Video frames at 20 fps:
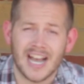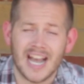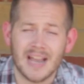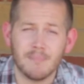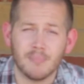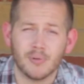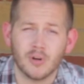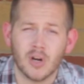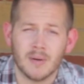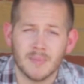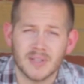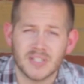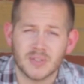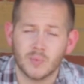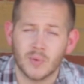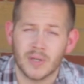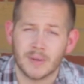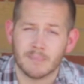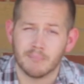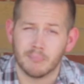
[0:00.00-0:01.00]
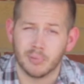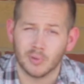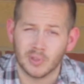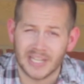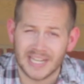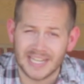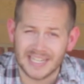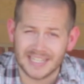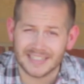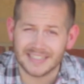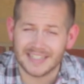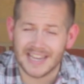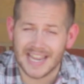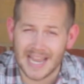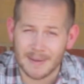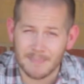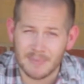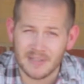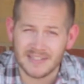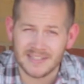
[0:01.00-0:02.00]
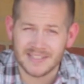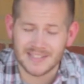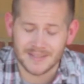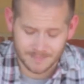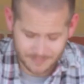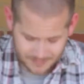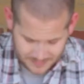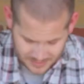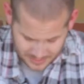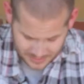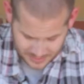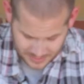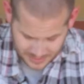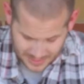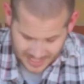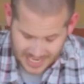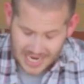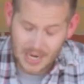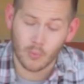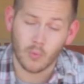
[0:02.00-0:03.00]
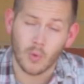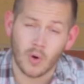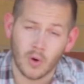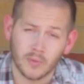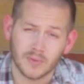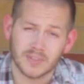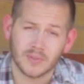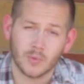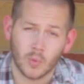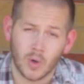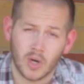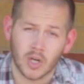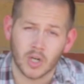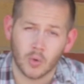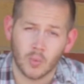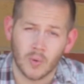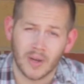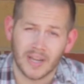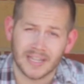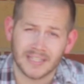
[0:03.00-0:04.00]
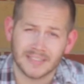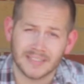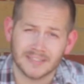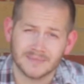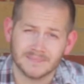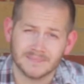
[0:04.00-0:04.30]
I promise when blank happens, I won't walk away.